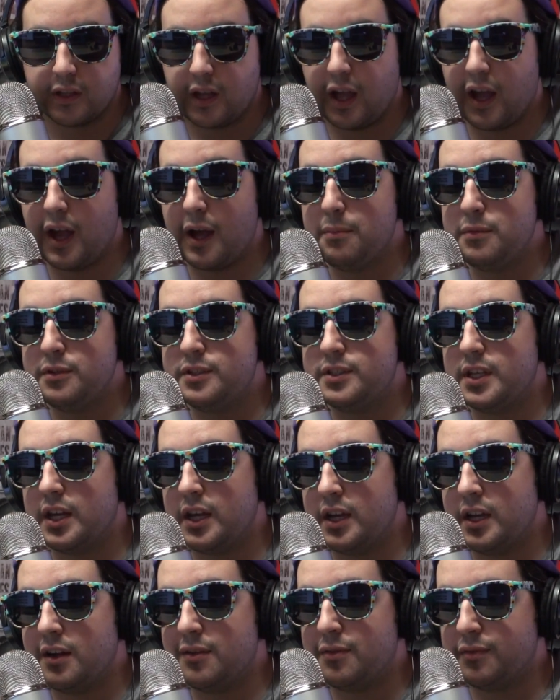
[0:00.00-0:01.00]
I would
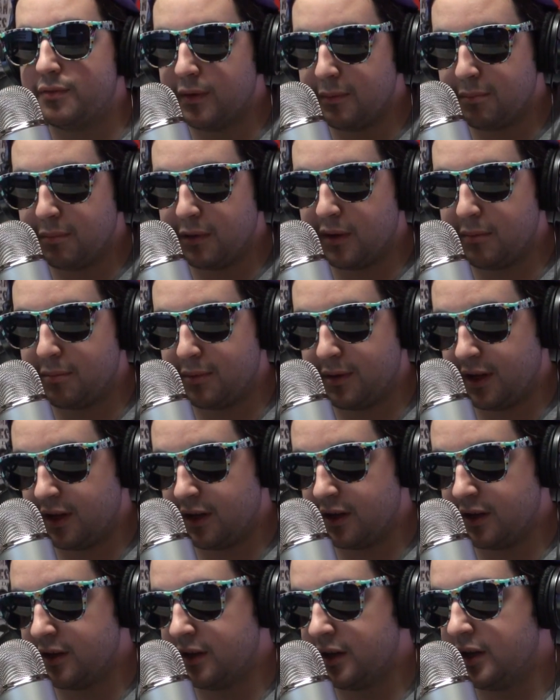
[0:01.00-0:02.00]
say a football
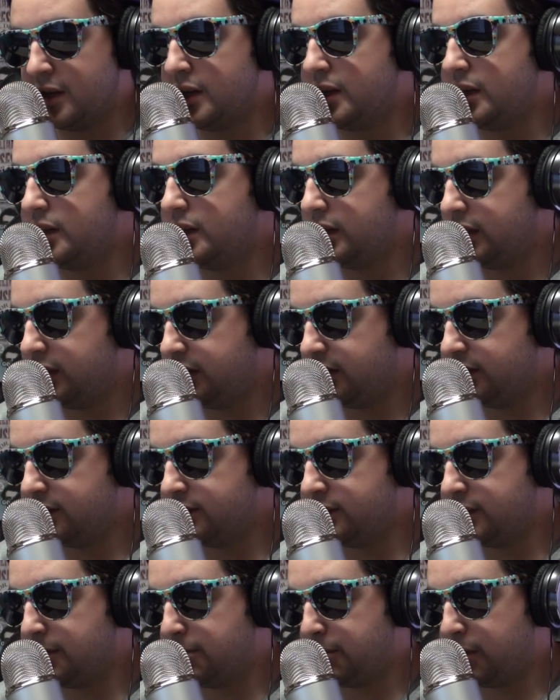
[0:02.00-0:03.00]
player
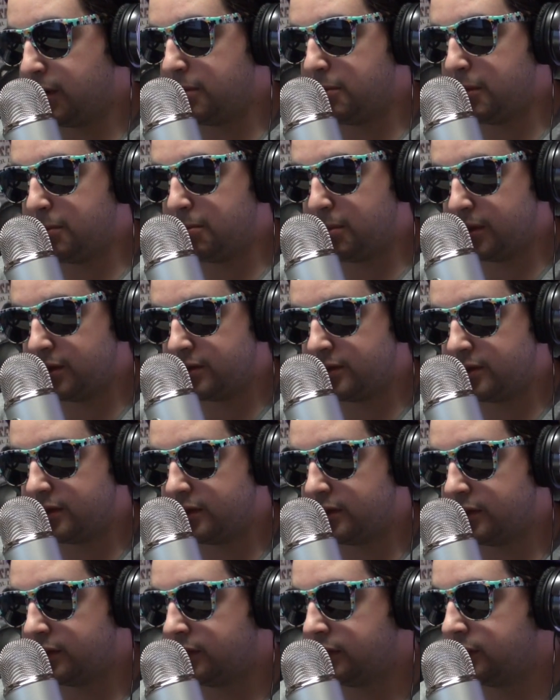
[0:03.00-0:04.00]
is a primal
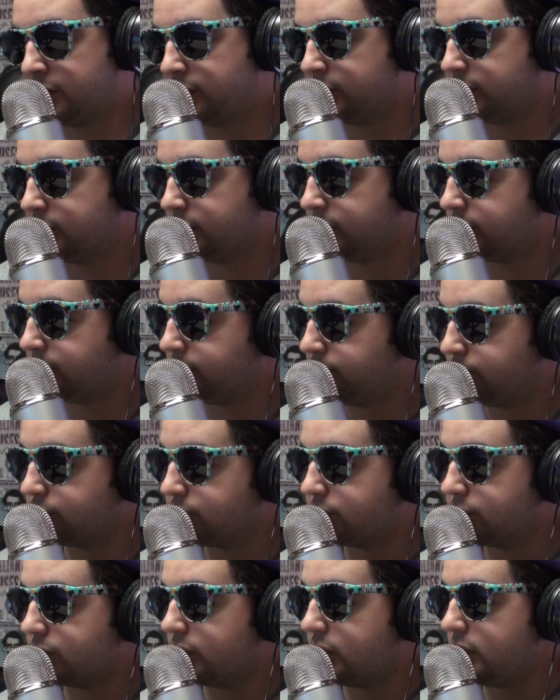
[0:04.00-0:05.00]
person.
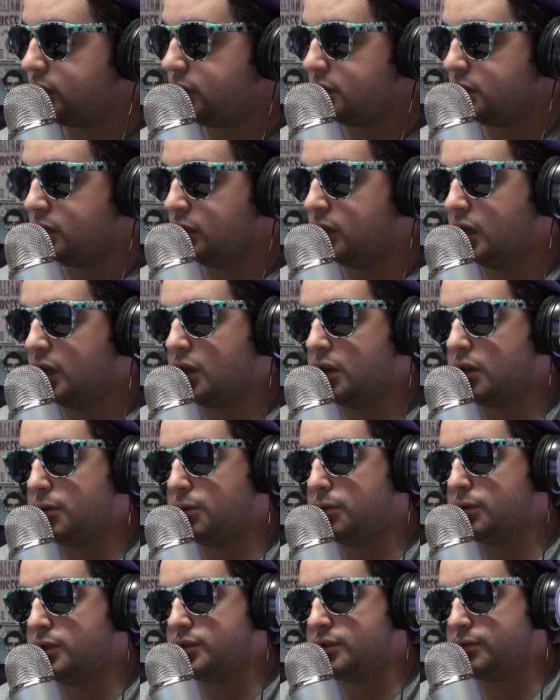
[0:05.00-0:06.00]
Now,
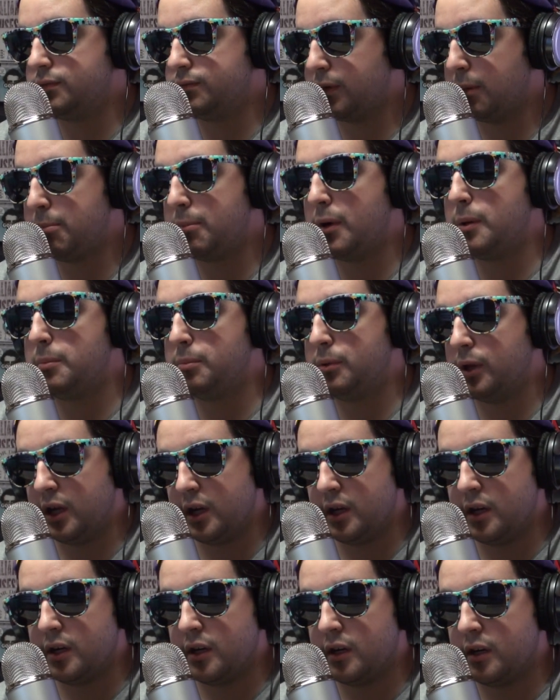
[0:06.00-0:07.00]
is a football
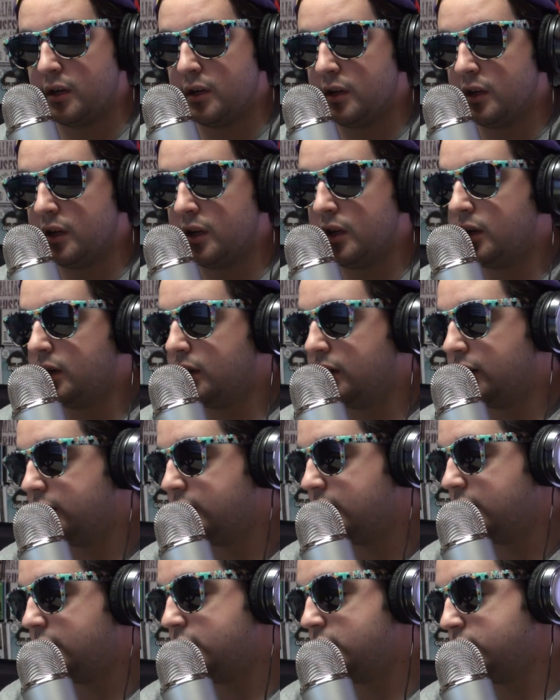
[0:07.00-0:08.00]
player
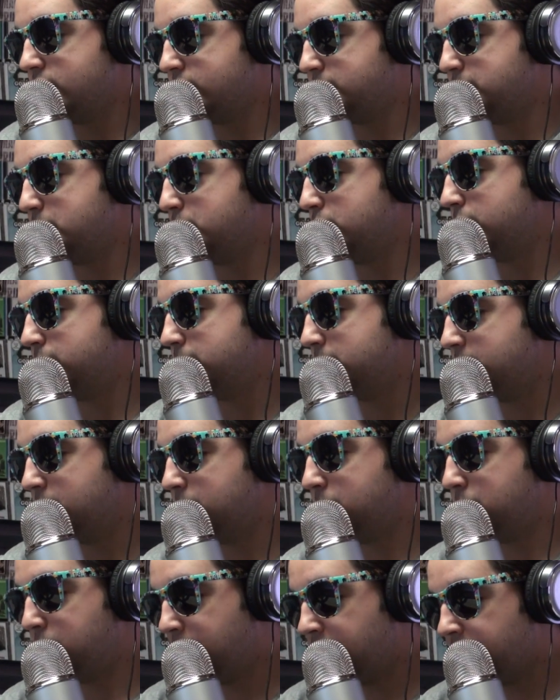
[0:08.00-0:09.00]
allowed to smoke
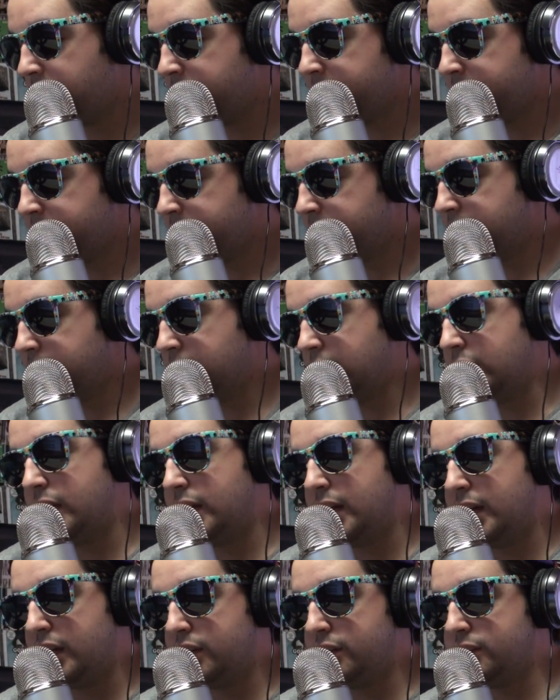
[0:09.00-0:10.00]
marijuana?
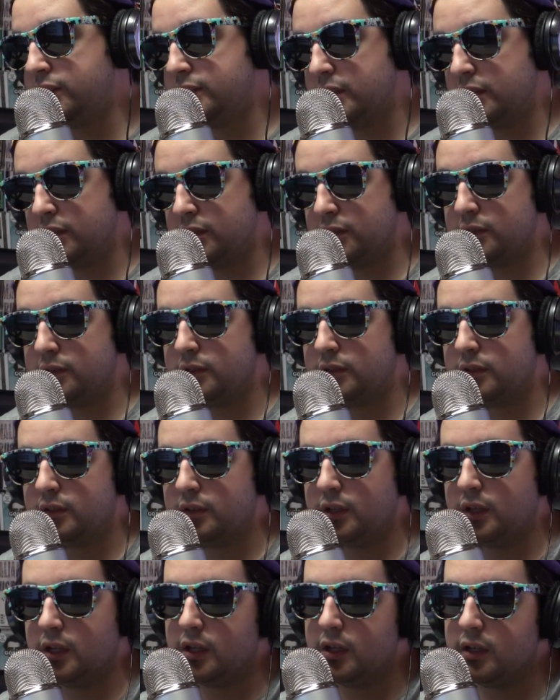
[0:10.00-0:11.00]
Hell no.
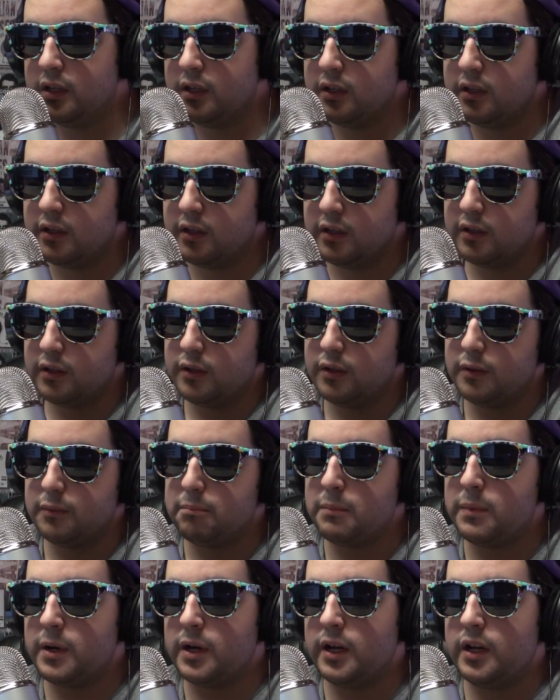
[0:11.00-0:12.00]

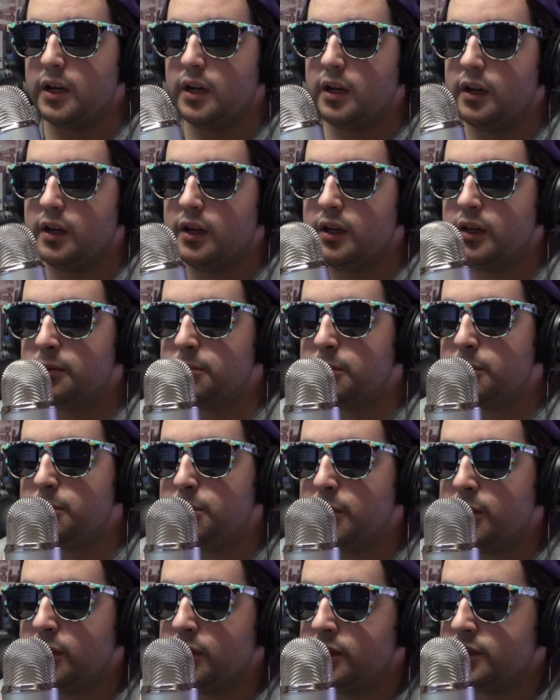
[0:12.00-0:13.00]
But Hannibal
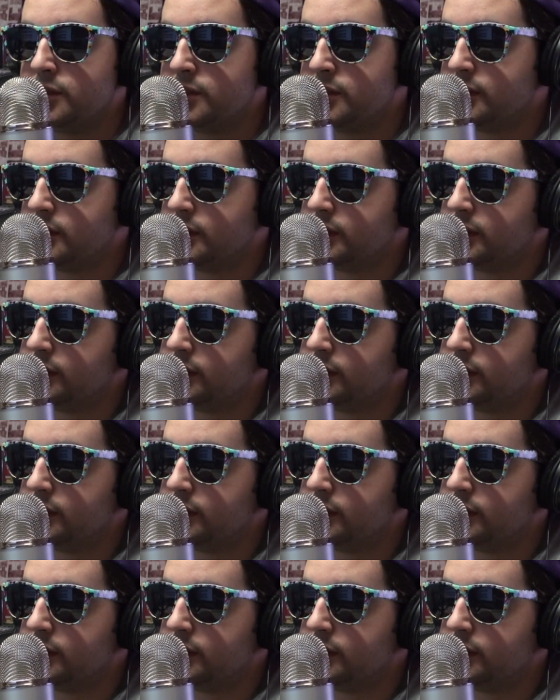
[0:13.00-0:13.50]
Buress